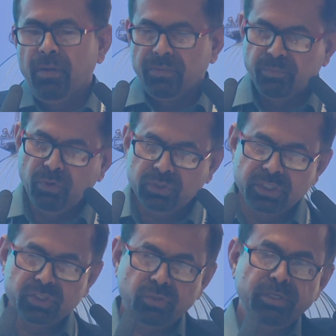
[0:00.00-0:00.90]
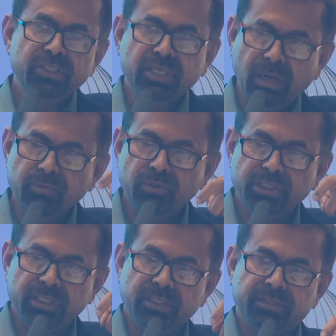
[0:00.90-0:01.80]
Both instruments come to each
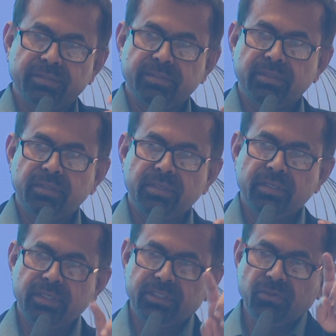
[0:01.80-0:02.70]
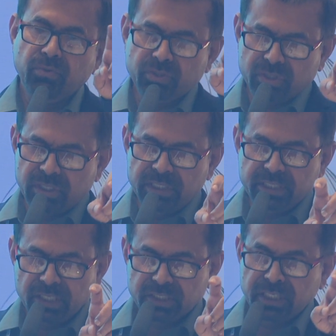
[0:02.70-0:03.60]
other. It hooks and the and
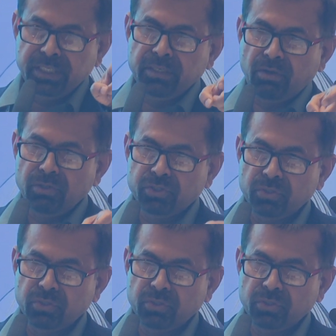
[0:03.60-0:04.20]
sustainer the initial